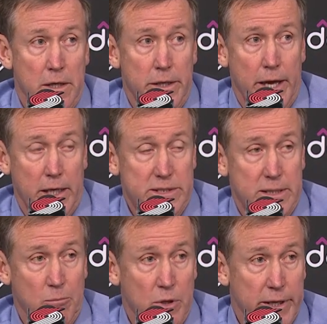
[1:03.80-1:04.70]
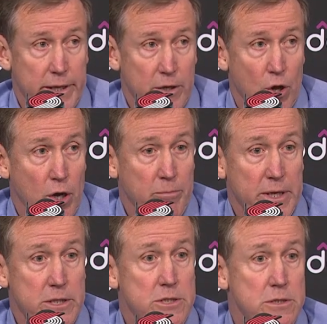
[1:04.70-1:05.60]
Yeah, summer league in Long
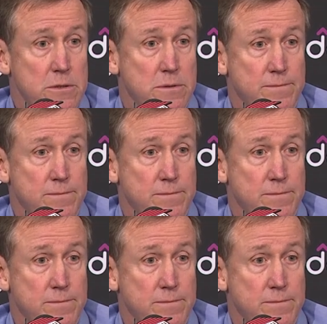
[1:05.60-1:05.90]
Beach.